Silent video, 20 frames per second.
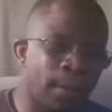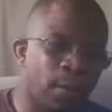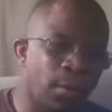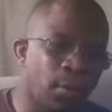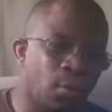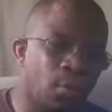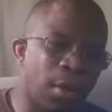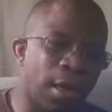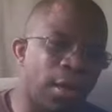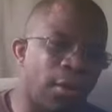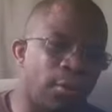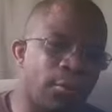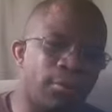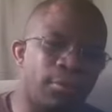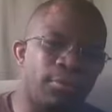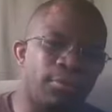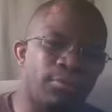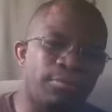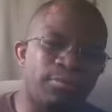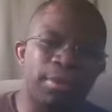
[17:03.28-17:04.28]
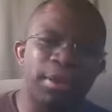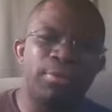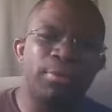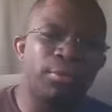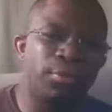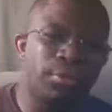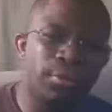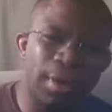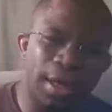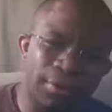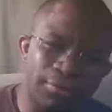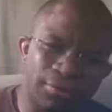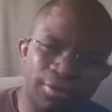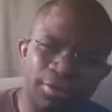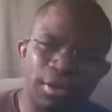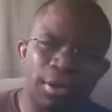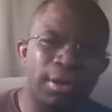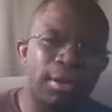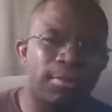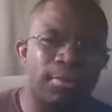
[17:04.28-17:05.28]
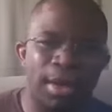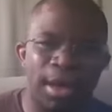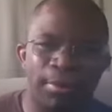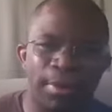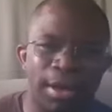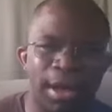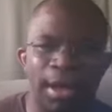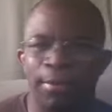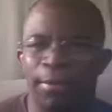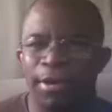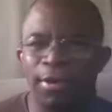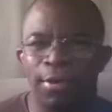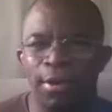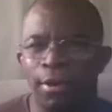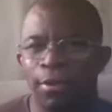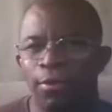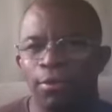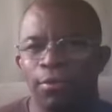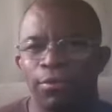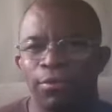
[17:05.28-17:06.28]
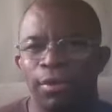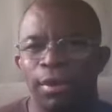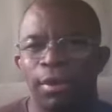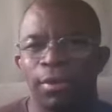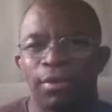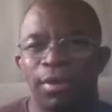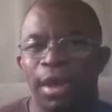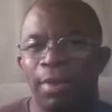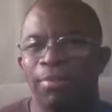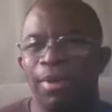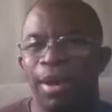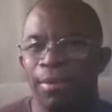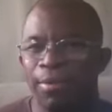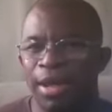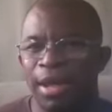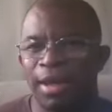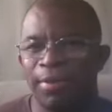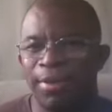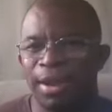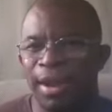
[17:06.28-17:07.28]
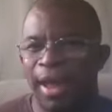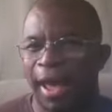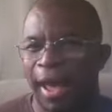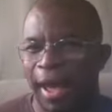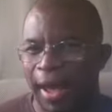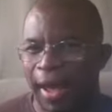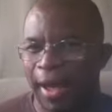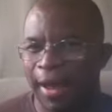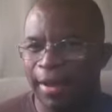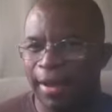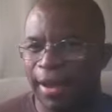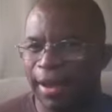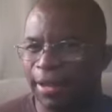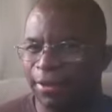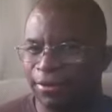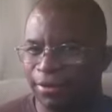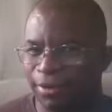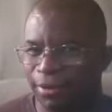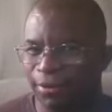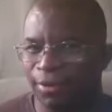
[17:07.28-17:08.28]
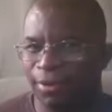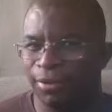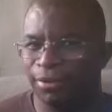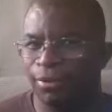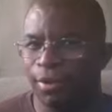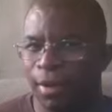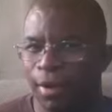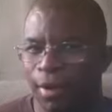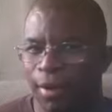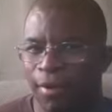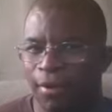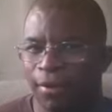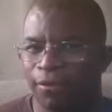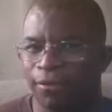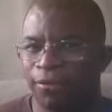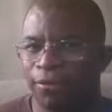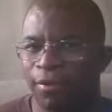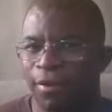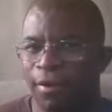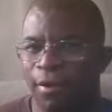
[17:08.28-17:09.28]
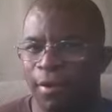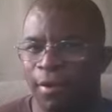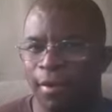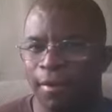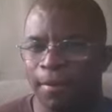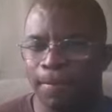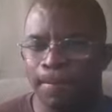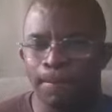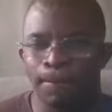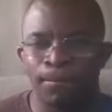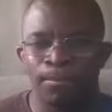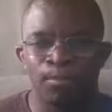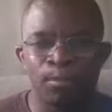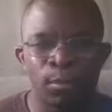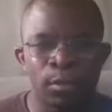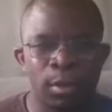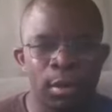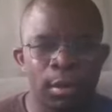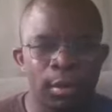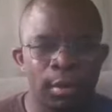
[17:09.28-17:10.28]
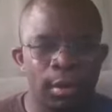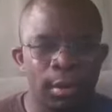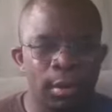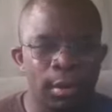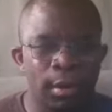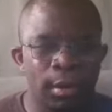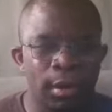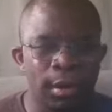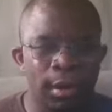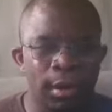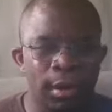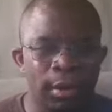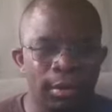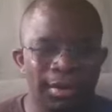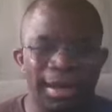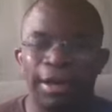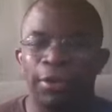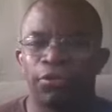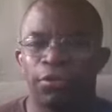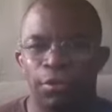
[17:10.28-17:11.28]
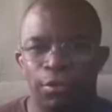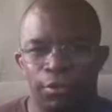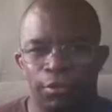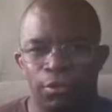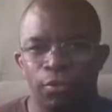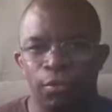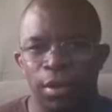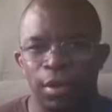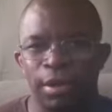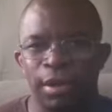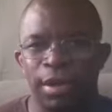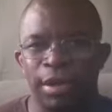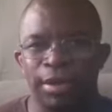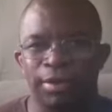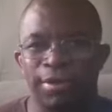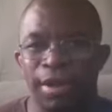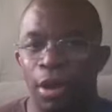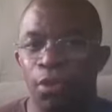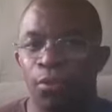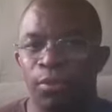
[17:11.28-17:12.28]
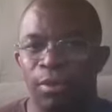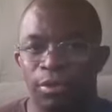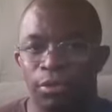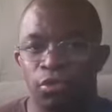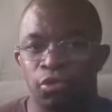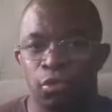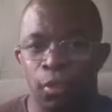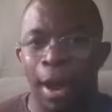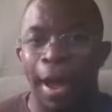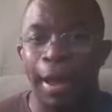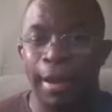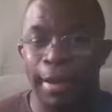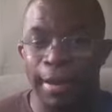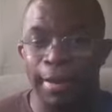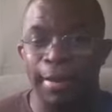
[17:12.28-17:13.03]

Well, people who have studied Bobby Hemmitt knows that Bobby Hemmitt had a series of um, uh, lectures where he dealt with dragon